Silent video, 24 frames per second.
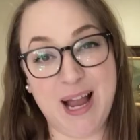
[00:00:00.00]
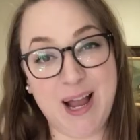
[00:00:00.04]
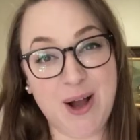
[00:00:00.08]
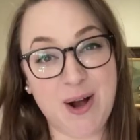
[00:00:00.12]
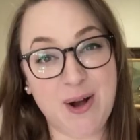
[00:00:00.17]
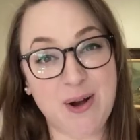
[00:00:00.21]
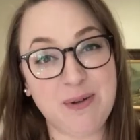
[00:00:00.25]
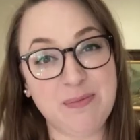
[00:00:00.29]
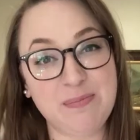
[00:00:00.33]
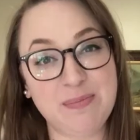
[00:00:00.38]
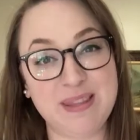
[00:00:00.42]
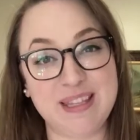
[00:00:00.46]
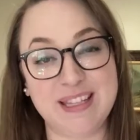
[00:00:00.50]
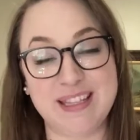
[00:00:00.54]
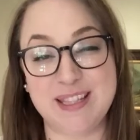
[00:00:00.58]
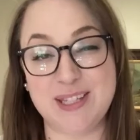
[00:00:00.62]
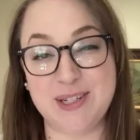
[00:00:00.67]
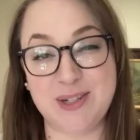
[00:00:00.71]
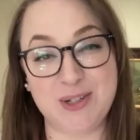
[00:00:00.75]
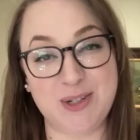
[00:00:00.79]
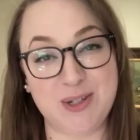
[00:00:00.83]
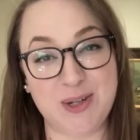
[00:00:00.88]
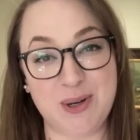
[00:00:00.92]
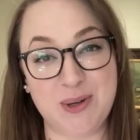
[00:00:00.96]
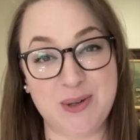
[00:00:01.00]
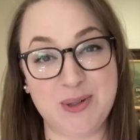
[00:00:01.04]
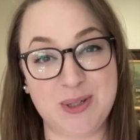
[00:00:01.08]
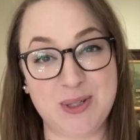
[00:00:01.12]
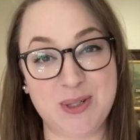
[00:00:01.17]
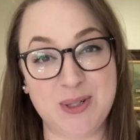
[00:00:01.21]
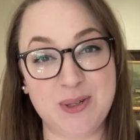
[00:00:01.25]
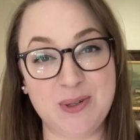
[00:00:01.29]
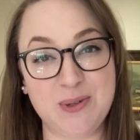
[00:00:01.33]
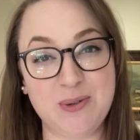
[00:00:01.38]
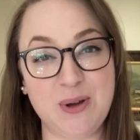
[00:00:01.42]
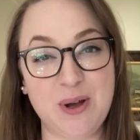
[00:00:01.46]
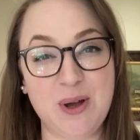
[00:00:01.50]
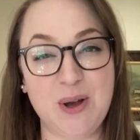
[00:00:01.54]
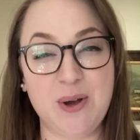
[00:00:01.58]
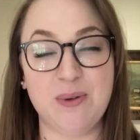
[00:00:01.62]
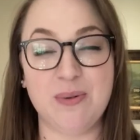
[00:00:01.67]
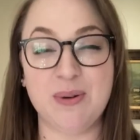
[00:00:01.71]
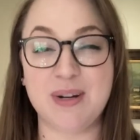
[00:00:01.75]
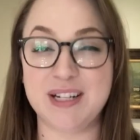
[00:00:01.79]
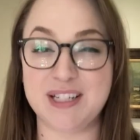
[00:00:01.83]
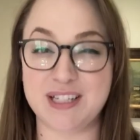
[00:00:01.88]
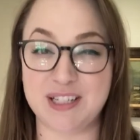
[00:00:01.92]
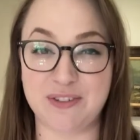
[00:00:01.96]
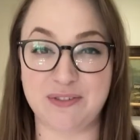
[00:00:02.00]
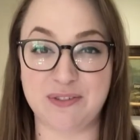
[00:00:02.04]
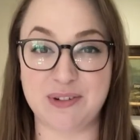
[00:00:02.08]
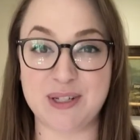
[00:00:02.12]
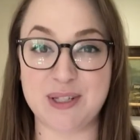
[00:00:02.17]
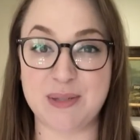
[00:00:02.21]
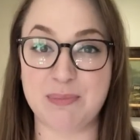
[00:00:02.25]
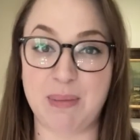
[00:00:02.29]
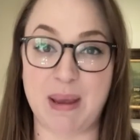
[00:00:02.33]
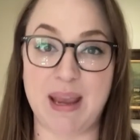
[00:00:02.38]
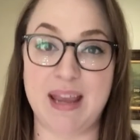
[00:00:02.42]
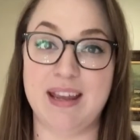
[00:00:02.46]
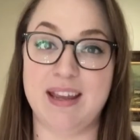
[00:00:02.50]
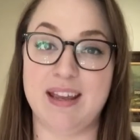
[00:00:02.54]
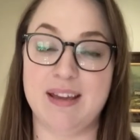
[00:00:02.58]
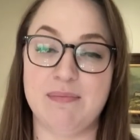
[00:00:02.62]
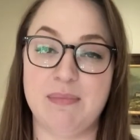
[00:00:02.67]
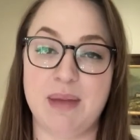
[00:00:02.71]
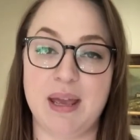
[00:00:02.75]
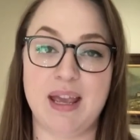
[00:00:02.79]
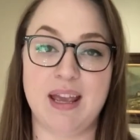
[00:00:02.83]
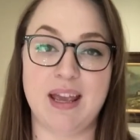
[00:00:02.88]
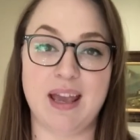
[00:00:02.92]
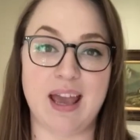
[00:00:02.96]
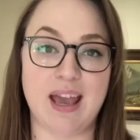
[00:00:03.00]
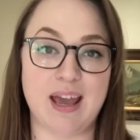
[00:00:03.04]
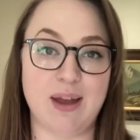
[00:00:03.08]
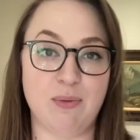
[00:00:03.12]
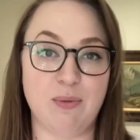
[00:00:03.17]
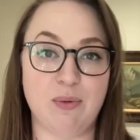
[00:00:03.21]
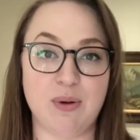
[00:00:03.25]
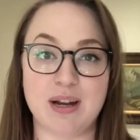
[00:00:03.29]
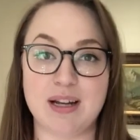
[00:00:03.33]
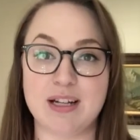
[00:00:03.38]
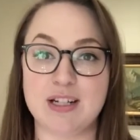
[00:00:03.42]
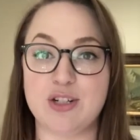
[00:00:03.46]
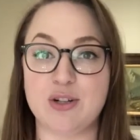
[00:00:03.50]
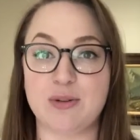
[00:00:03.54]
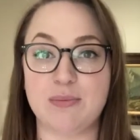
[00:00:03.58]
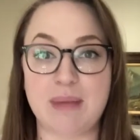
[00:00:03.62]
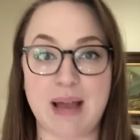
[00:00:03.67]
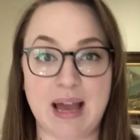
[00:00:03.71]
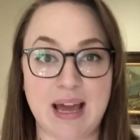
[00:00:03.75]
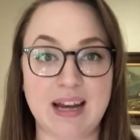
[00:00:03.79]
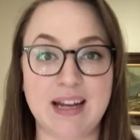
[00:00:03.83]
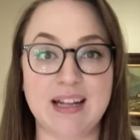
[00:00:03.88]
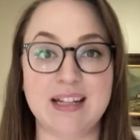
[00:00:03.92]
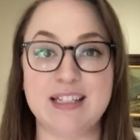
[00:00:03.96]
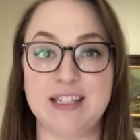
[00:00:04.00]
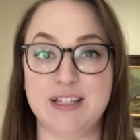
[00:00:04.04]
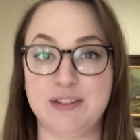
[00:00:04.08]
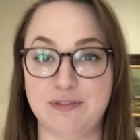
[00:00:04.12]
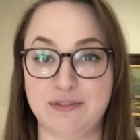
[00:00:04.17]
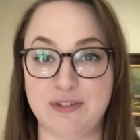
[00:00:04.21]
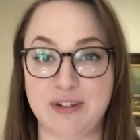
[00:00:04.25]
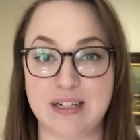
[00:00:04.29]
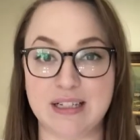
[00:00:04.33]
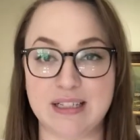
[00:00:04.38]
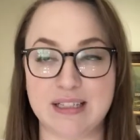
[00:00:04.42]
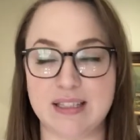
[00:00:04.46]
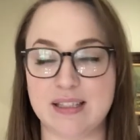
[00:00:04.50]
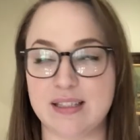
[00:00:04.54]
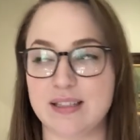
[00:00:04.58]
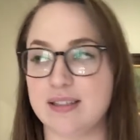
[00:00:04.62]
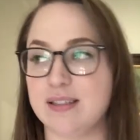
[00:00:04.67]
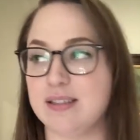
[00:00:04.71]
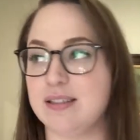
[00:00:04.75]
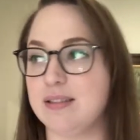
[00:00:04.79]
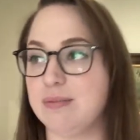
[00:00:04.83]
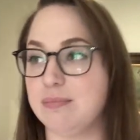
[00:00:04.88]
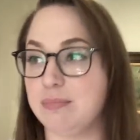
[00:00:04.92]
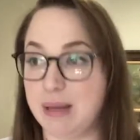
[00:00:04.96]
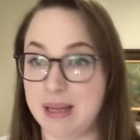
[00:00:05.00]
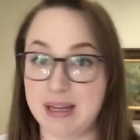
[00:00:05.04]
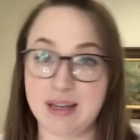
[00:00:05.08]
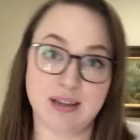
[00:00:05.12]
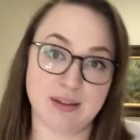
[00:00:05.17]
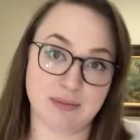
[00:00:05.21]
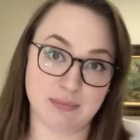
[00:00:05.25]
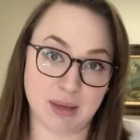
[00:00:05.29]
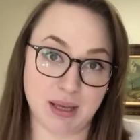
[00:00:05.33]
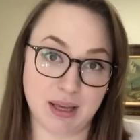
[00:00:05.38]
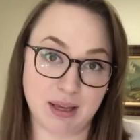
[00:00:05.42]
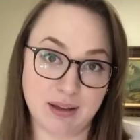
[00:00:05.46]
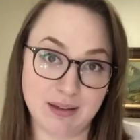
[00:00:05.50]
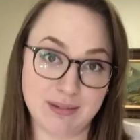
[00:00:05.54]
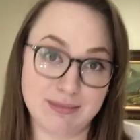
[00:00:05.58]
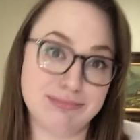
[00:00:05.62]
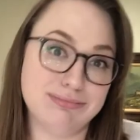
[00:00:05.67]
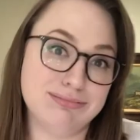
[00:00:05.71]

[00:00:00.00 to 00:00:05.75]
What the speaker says: hope that this showed you what a difference paint can make and what a dramatic difference paint can make.